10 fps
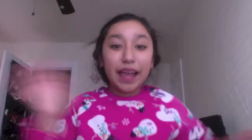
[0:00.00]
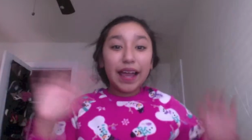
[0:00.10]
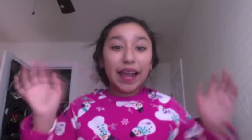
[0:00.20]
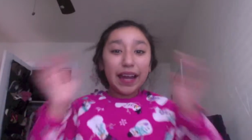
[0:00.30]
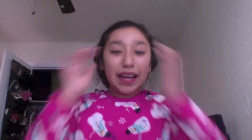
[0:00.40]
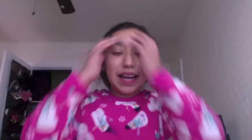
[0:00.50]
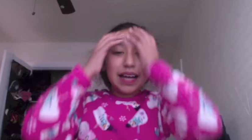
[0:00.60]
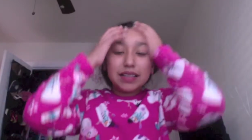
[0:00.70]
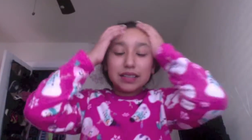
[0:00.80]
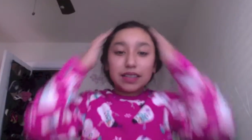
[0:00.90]
Hey
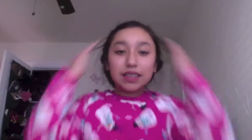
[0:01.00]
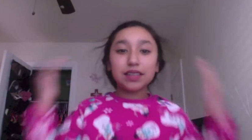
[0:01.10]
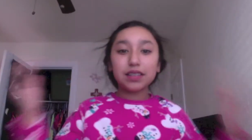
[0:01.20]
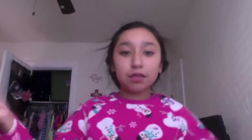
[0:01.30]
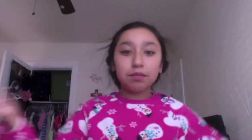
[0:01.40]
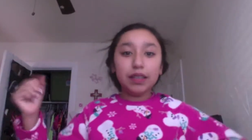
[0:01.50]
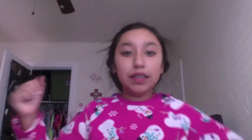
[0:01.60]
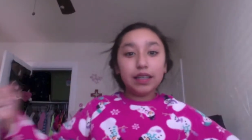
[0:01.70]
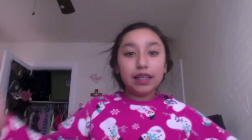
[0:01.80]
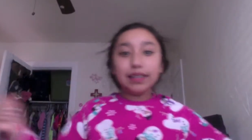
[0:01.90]
guys, it's me,
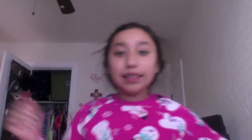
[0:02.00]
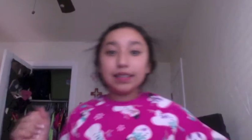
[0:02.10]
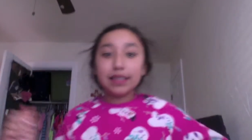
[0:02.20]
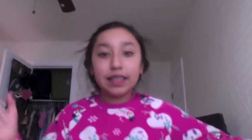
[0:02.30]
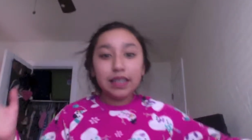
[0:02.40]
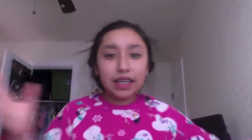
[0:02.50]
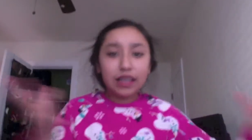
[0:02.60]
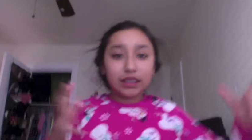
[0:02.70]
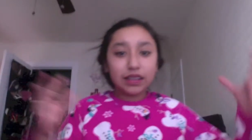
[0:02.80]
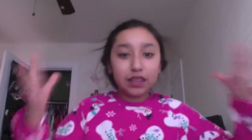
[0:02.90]
and
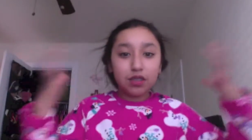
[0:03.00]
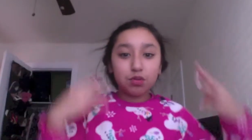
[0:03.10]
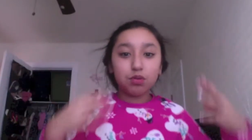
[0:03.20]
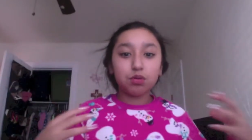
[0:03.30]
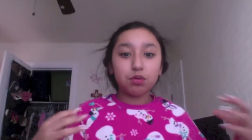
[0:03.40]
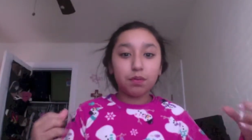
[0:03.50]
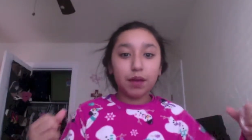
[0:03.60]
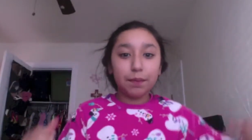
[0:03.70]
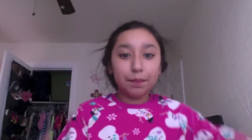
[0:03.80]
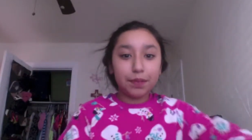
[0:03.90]
excuse my
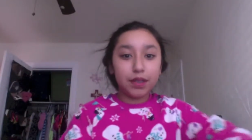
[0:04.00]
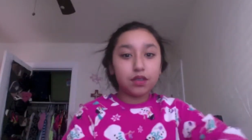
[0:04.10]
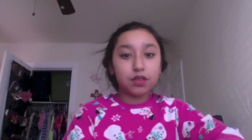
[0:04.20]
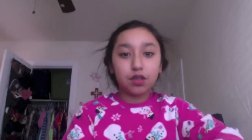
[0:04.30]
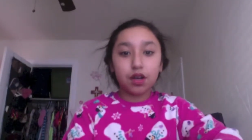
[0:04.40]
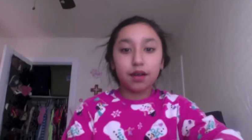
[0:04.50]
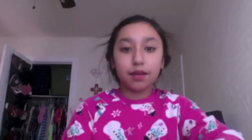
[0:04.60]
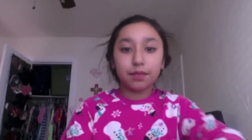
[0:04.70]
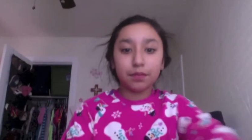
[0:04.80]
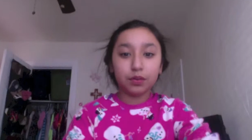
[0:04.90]

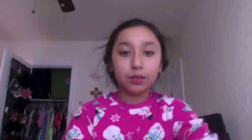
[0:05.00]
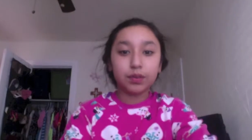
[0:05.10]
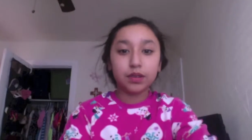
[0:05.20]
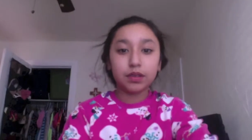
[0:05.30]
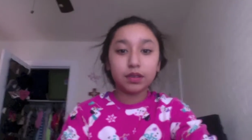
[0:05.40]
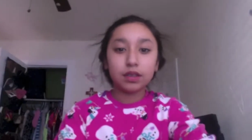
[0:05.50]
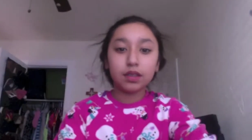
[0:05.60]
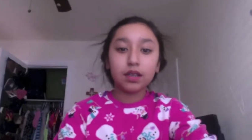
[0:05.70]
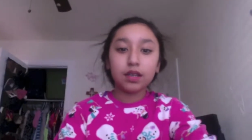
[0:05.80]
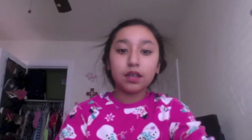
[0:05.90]
pajamas.
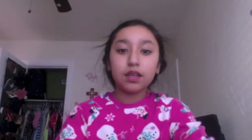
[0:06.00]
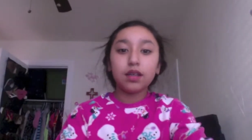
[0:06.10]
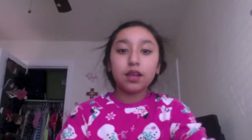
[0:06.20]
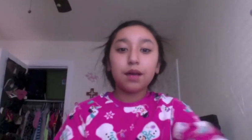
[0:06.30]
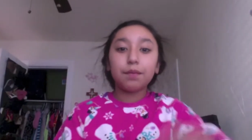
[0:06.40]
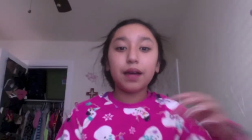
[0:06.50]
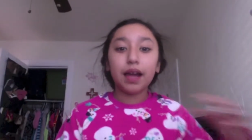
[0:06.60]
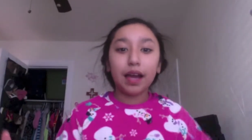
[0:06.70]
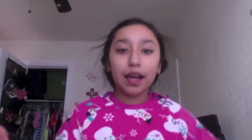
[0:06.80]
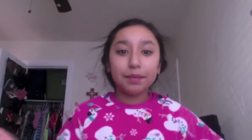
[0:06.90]

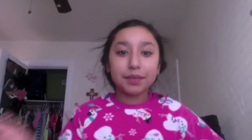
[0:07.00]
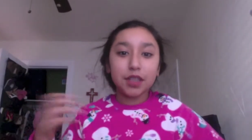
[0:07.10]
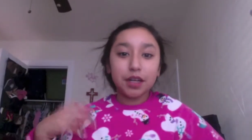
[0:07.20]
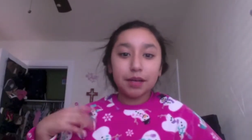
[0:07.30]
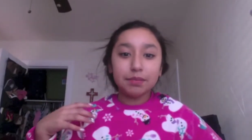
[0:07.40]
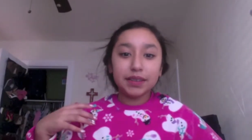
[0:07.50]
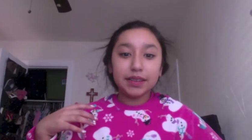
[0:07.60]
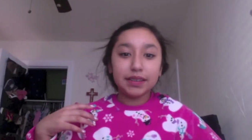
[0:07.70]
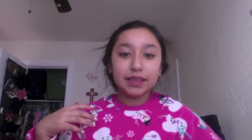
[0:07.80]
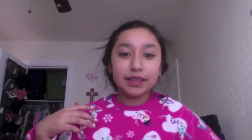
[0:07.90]
My pajamas.
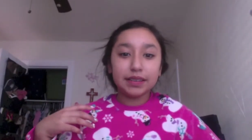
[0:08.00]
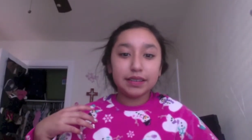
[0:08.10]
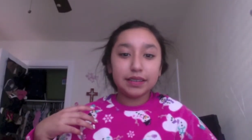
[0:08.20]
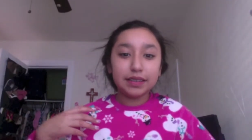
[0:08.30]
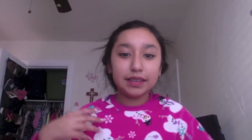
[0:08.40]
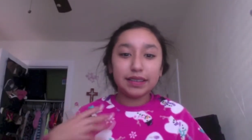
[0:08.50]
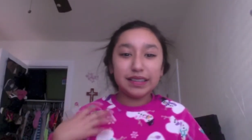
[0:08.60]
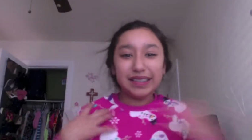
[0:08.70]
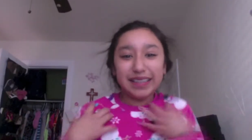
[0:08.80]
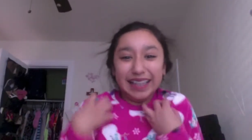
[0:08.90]

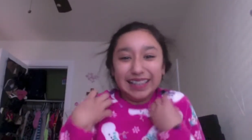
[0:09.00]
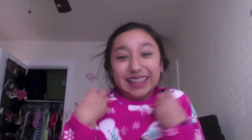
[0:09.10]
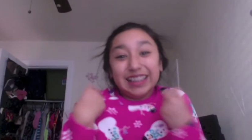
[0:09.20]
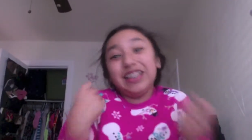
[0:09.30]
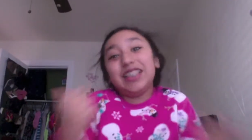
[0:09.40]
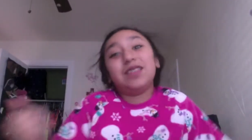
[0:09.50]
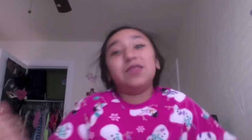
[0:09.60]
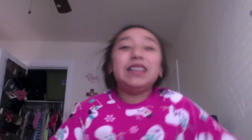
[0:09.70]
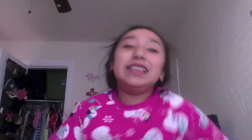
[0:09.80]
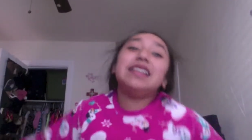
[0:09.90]
Because it's Christmas,
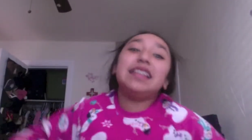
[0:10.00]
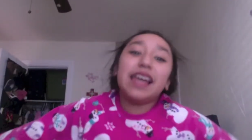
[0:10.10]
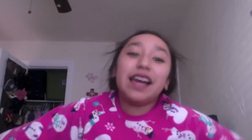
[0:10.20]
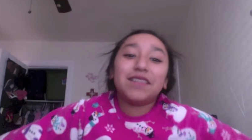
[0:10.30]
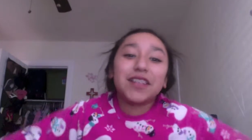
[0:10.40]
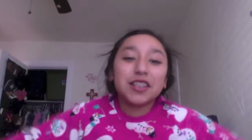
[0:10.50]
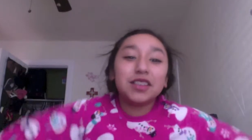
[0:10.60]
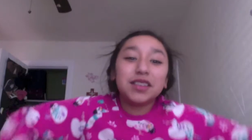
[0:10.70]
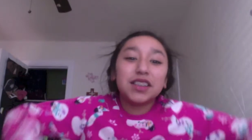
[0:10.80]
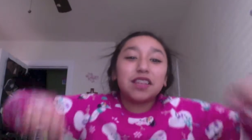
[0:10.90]
it's the day after
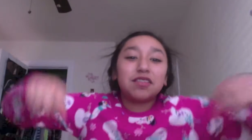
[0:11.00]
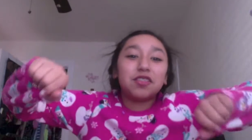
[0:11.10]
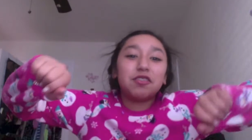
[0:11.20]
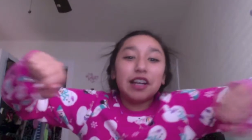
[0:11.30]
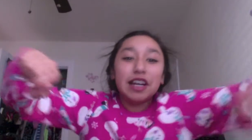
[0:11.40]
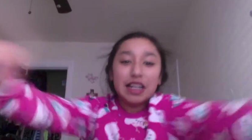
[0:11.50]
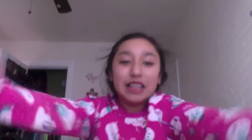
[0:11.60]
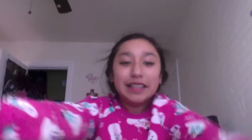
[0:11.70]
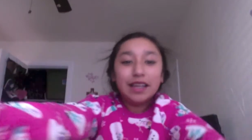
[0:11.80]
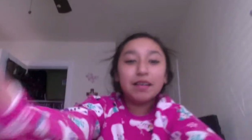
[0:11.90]
Christmas, you have to wear
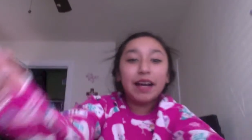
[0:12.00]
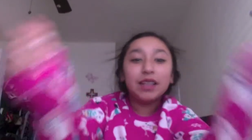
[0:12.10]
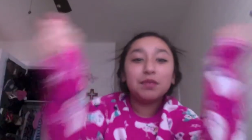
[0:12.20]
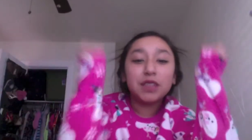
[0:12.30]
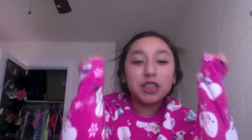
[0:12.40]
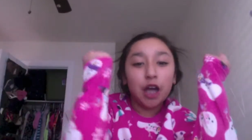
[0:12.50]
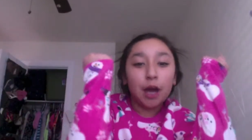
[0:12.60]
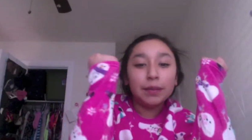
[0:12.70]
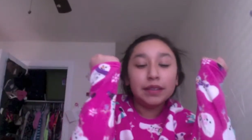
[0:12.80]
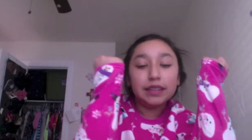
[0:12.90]
some kind of
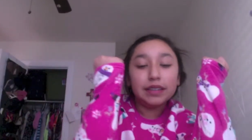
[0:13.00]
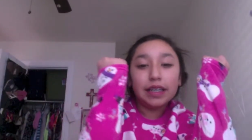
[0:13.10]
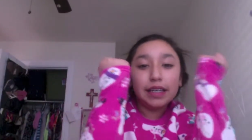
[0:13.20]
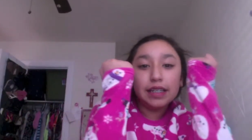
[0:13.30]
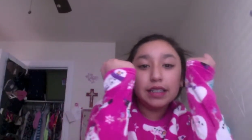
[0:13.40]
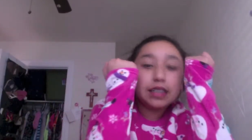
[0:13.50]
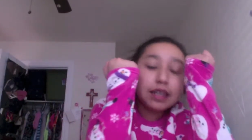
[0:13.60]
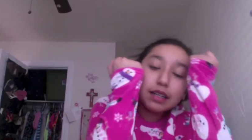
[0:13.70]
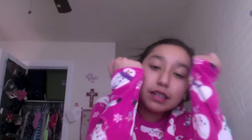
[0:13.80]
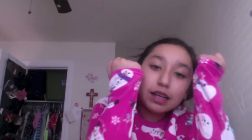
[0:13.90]
pajamas, and
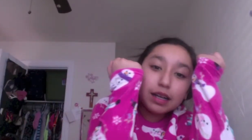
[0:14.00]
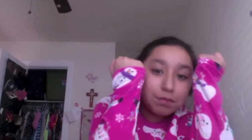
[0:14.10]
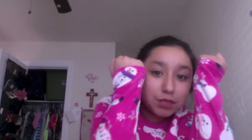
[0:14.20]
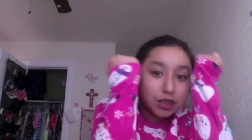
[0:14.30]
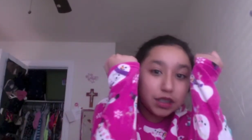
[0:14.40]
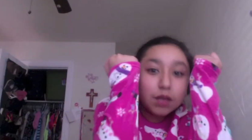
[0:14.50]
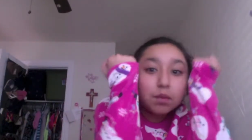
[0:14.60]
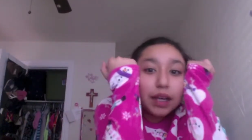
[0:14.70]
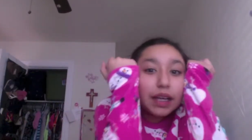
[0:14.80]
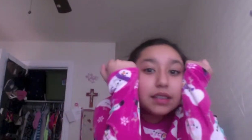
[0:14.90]
I'm just gonna be
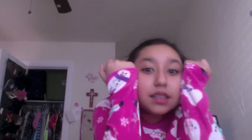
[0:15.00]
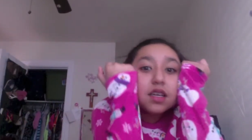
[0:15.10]
lazy.